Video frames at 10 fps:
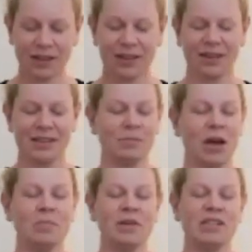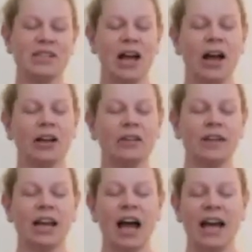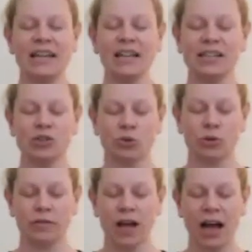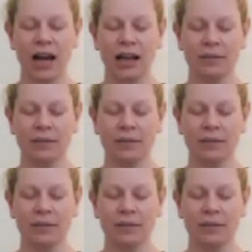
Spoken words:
This might be a circle of light or of color.